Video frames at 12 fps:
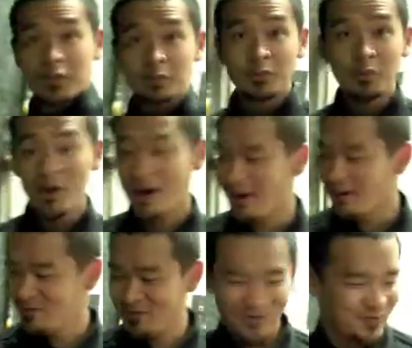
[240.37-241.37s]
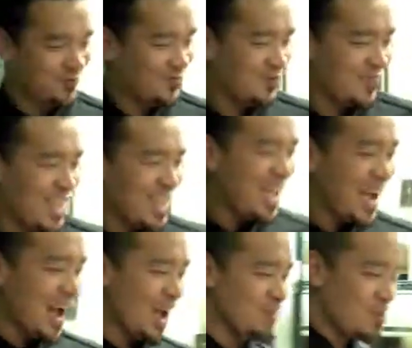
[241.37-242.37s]
some spray,
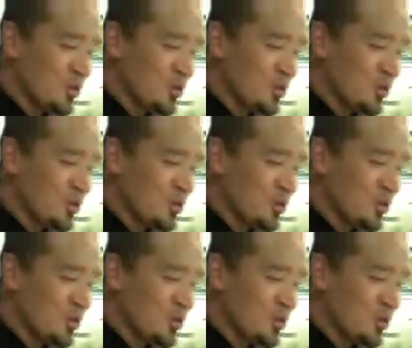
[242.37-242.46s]
I will